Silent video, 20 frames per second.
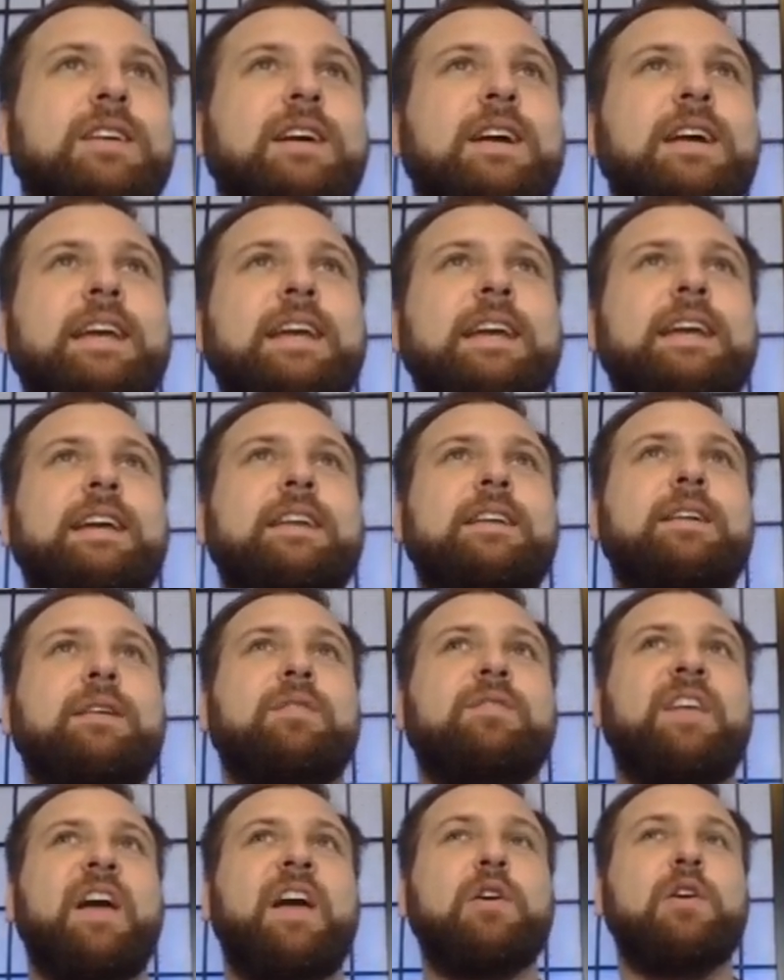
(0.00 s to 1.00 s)
in
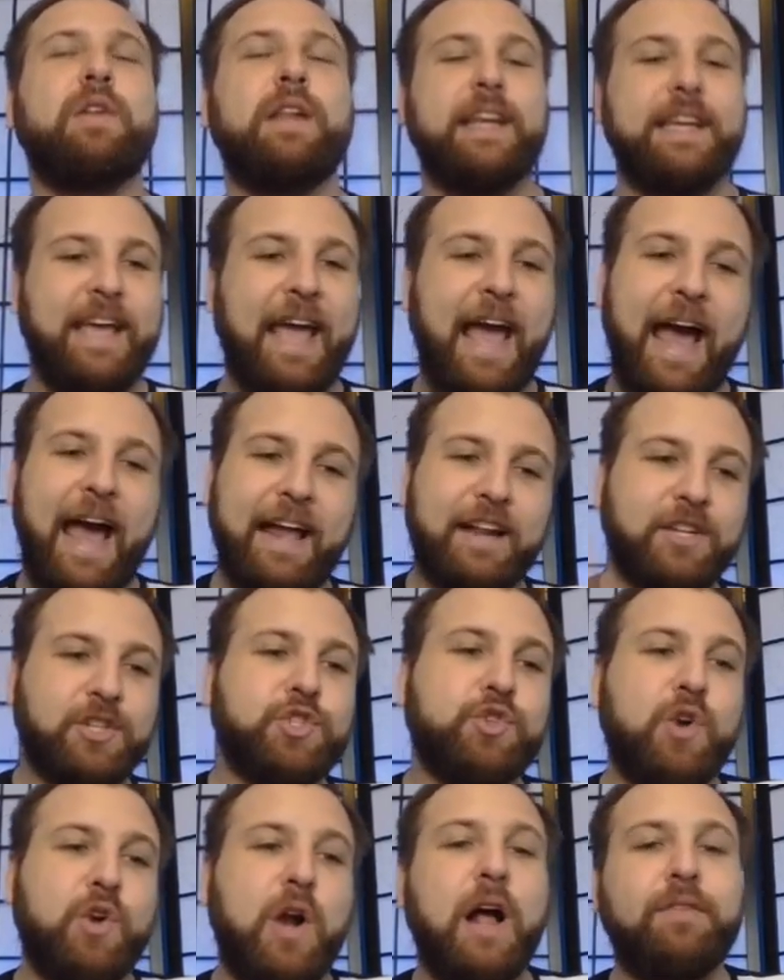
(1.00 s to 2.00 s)
fairly
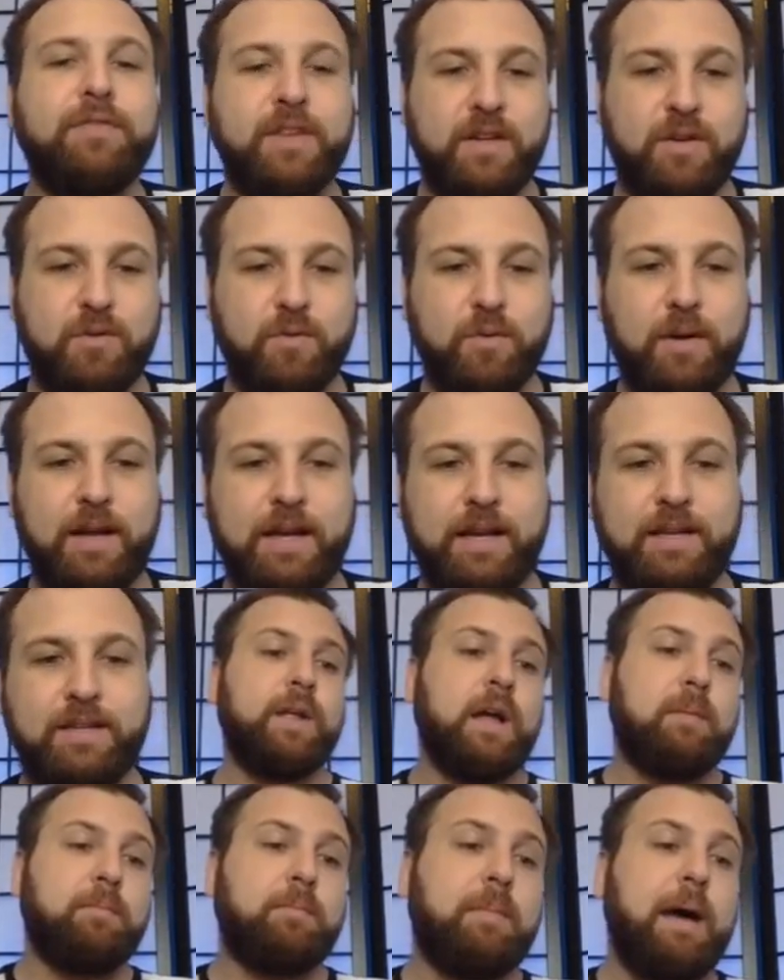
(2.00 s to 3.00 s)
catastrophic
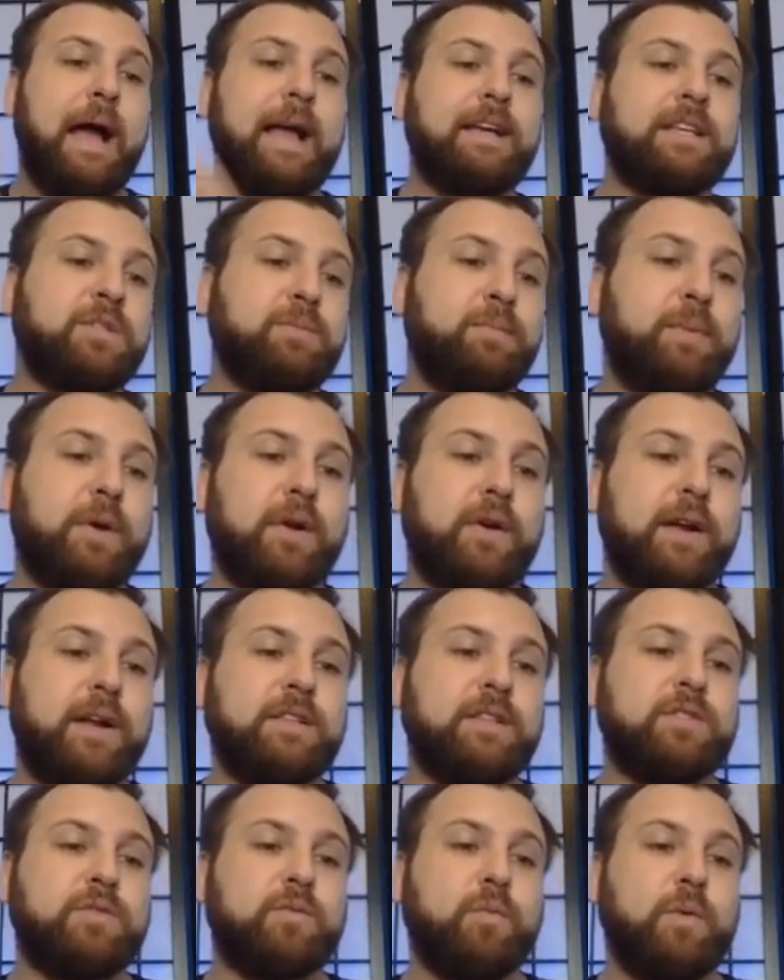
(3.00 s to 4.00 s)
ways. My
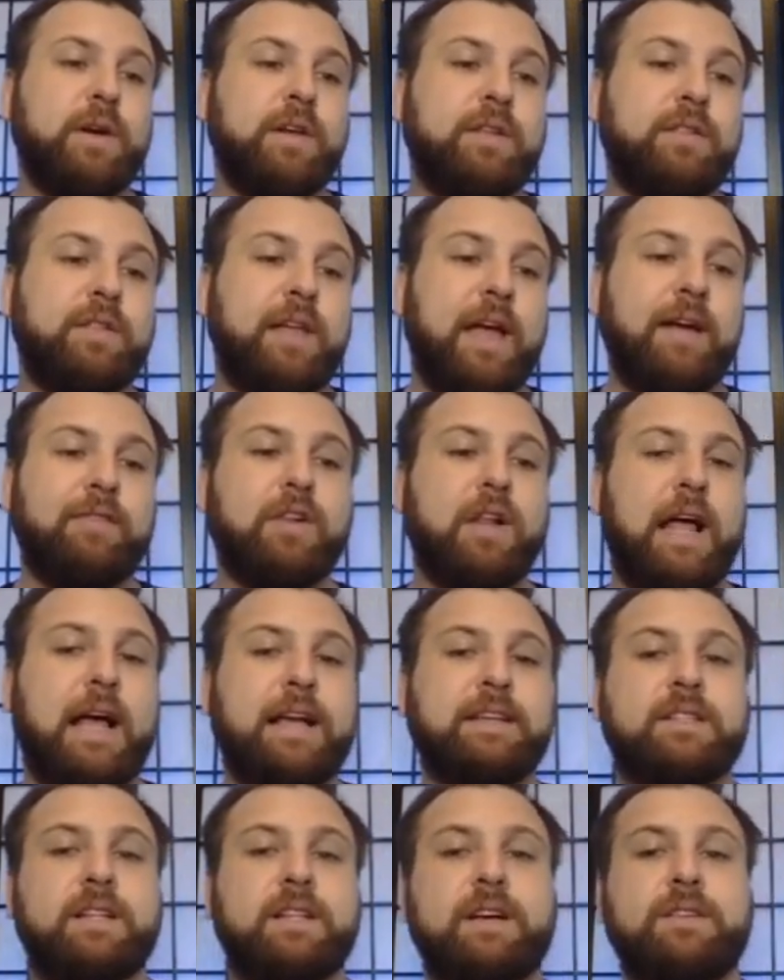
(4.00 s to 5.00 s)
experience with
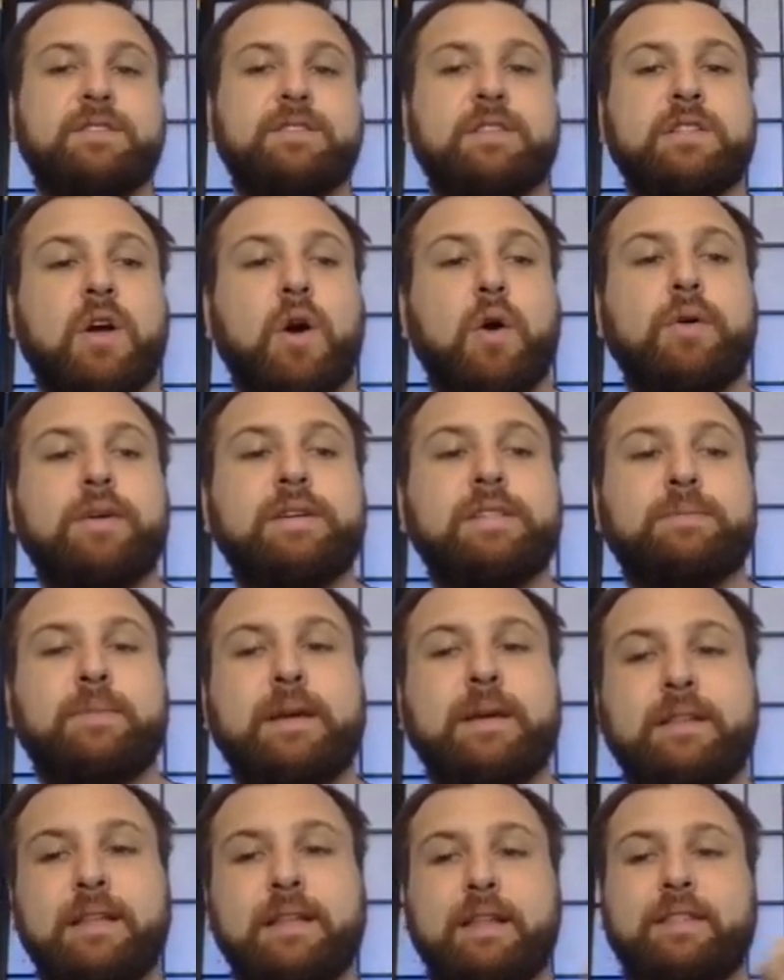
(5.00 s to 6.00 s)
Everlast gloves has always
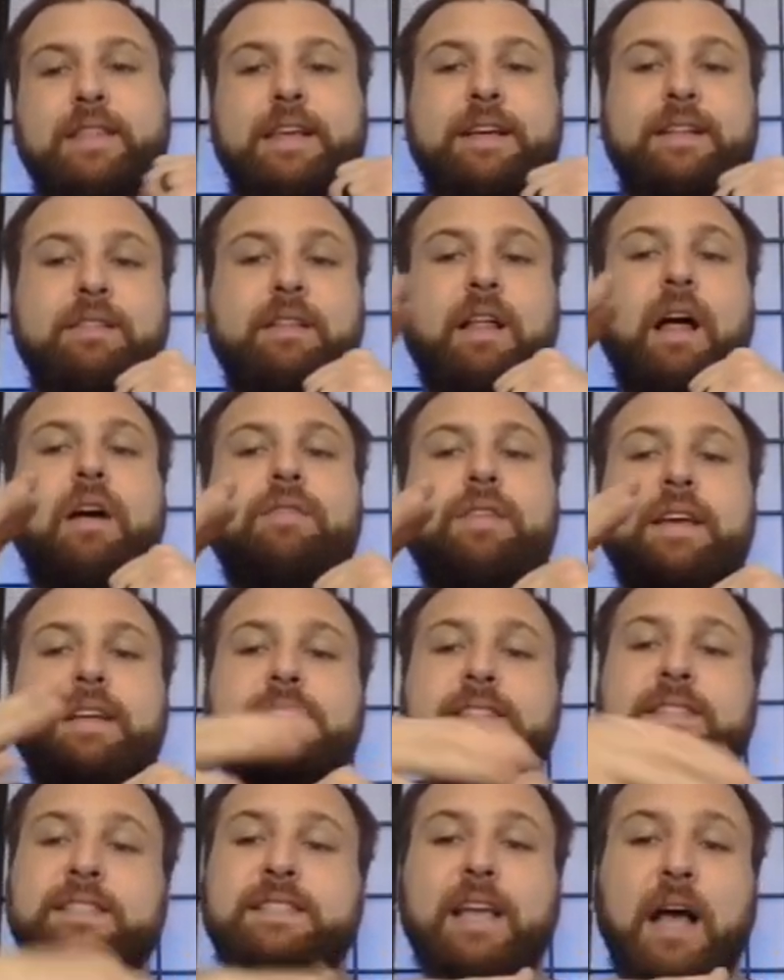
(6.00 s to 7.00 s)
been that the glove
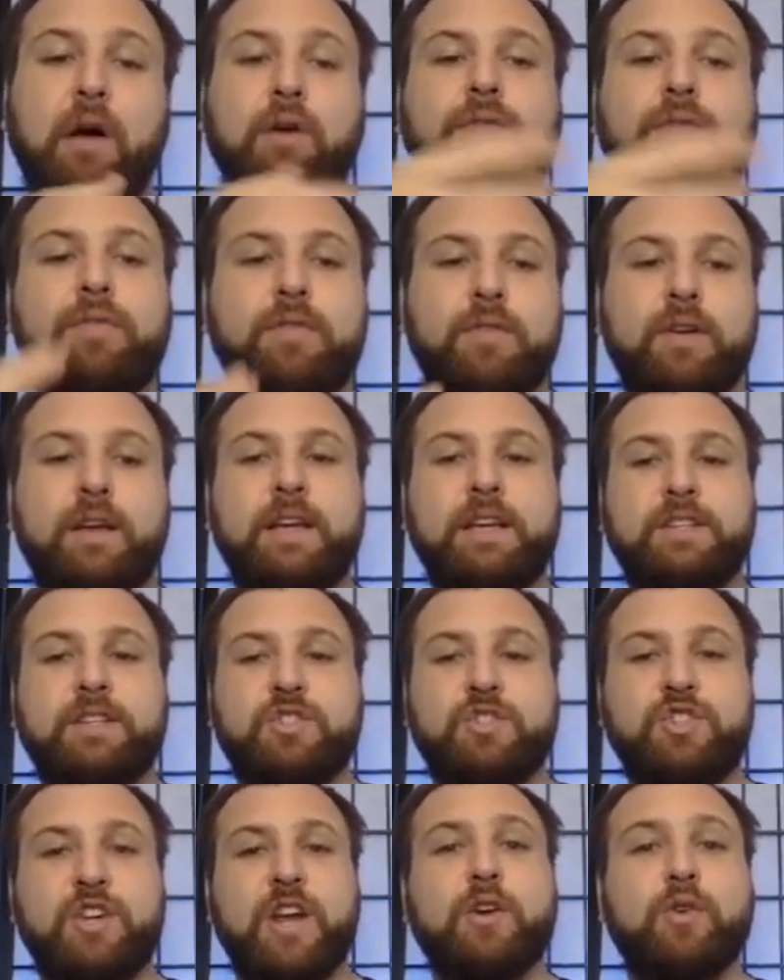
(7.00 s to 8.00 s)
itself is
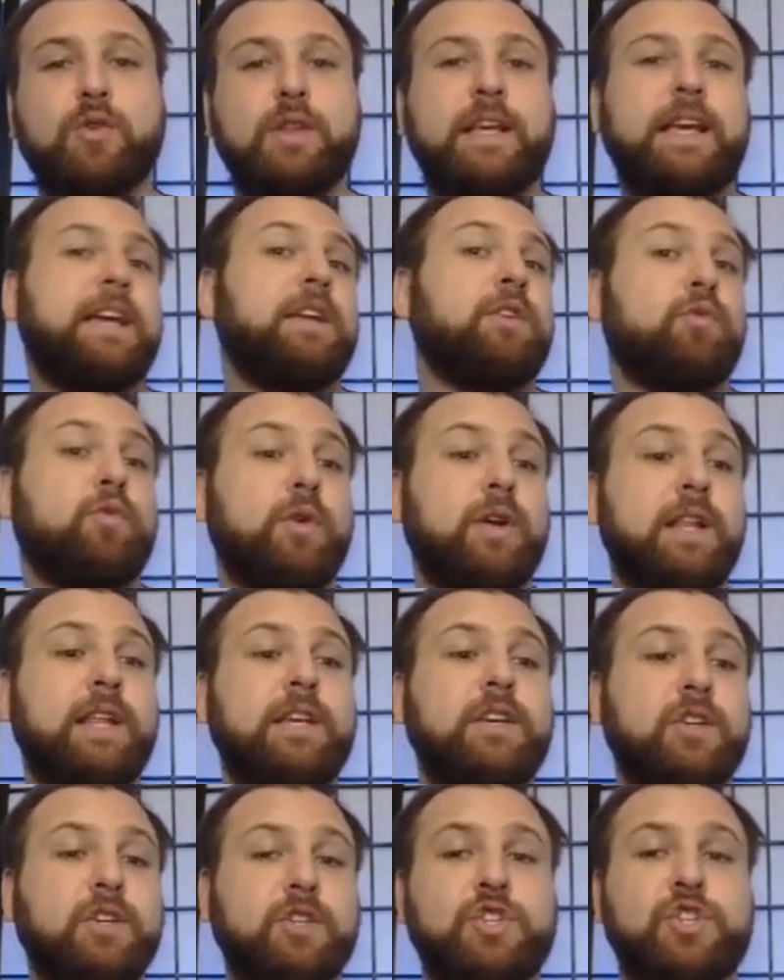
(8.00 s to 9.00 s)
generally in really
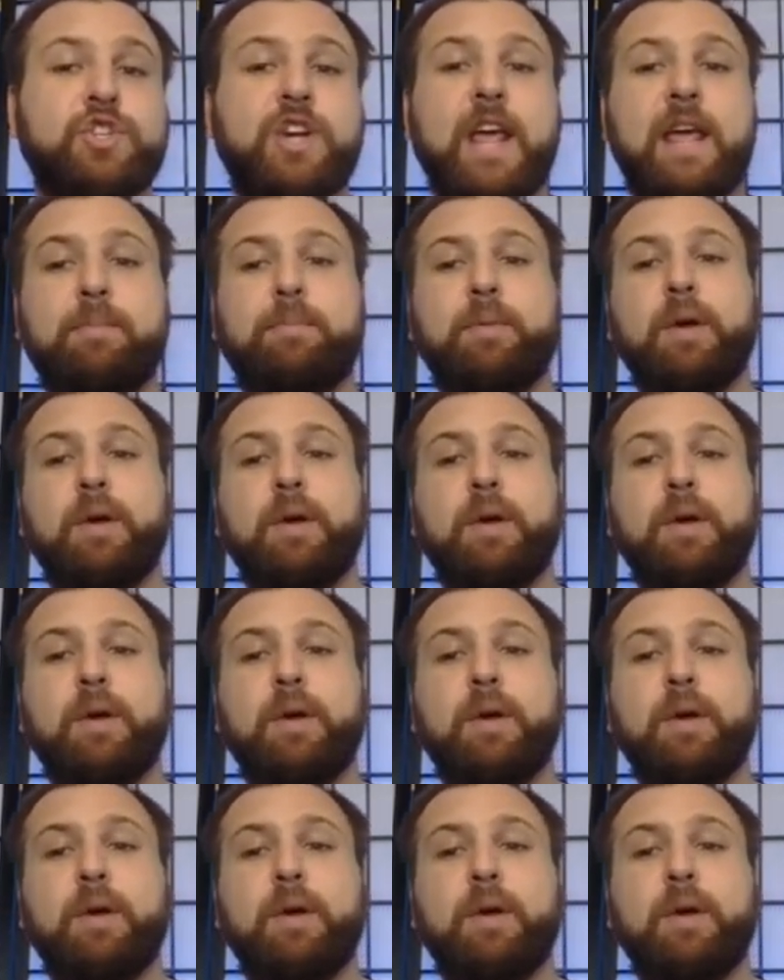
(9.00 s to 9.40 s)
good shape,